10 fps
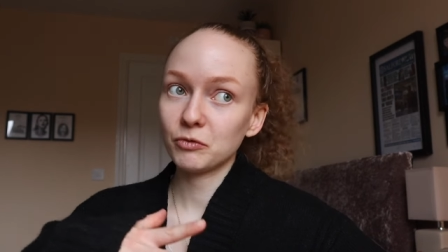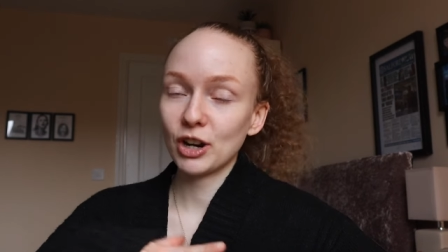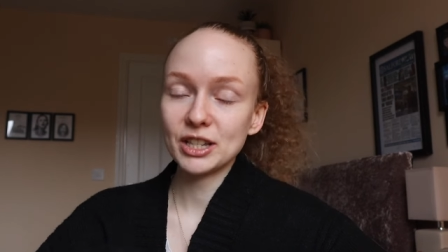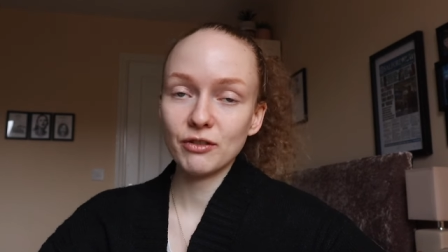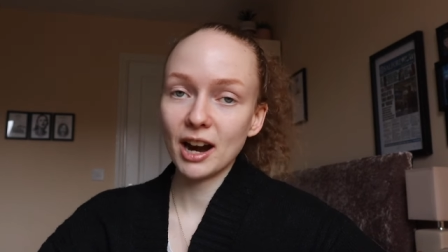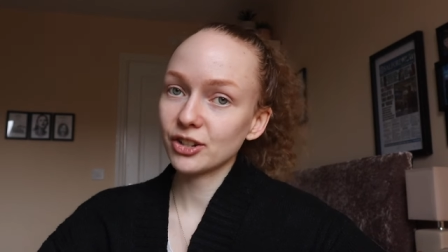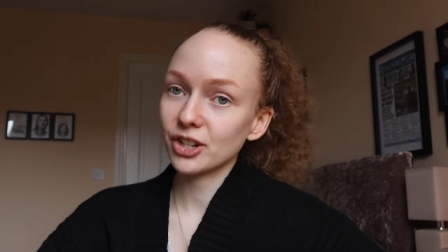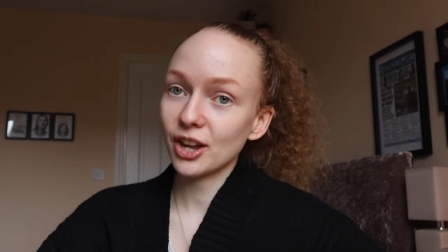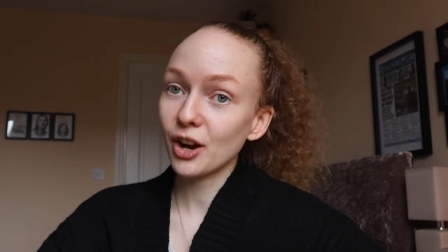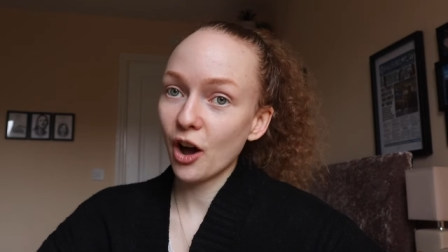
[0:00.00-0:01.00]

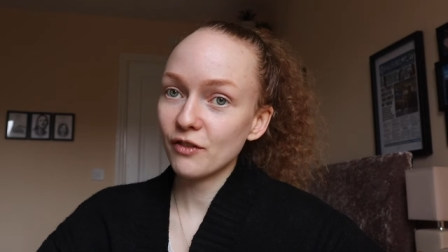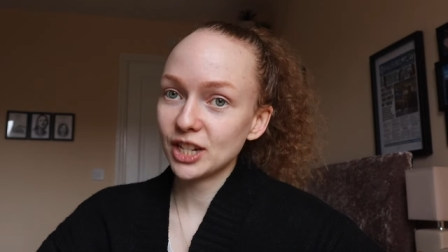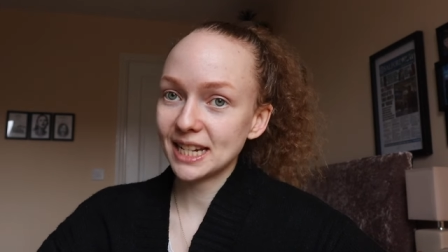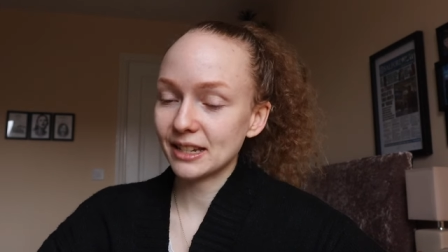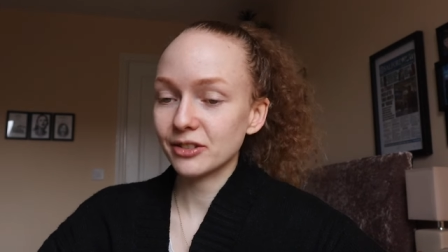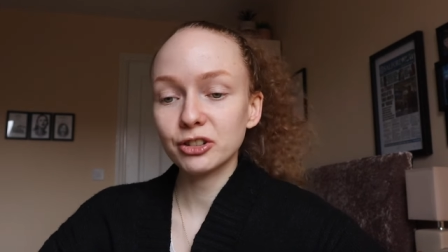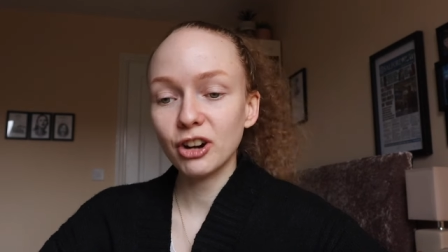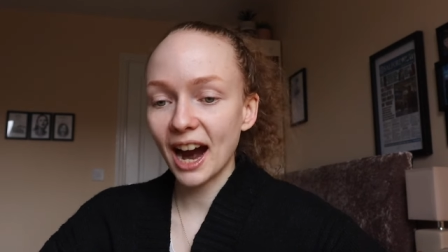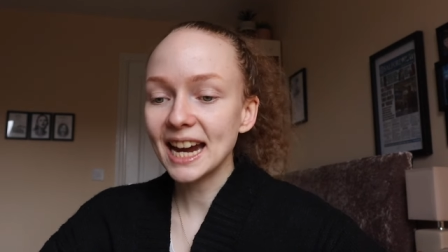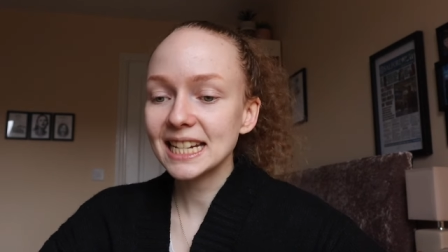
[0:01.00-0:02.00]
resurrection of Jesus
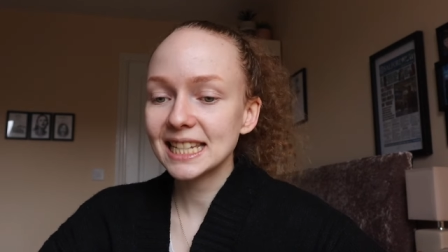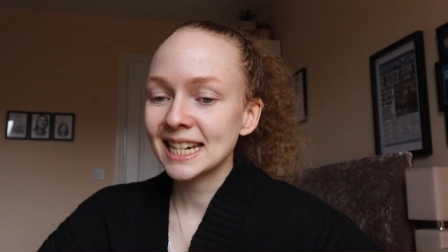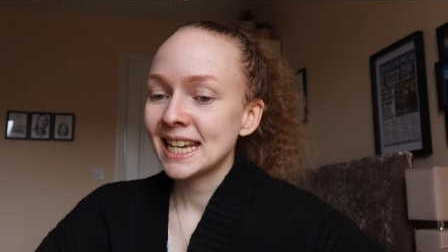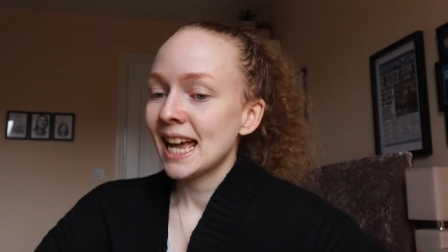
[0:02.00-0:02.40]
Christ.